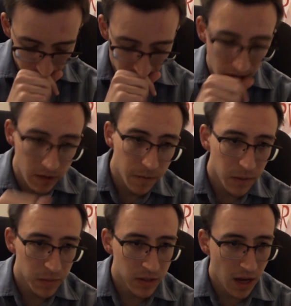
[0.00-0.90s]
And its
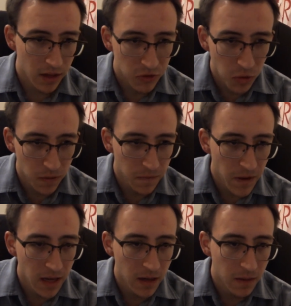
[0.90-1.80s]
flip side, Sword of
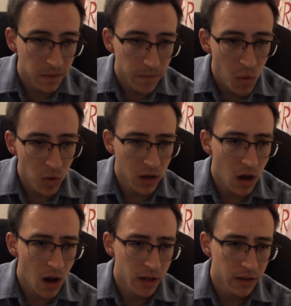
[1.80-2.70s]
Fate, 4
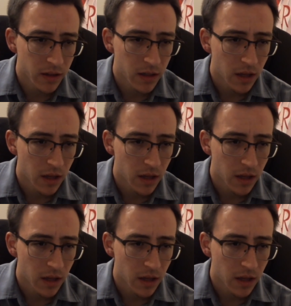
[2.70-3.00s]
cost.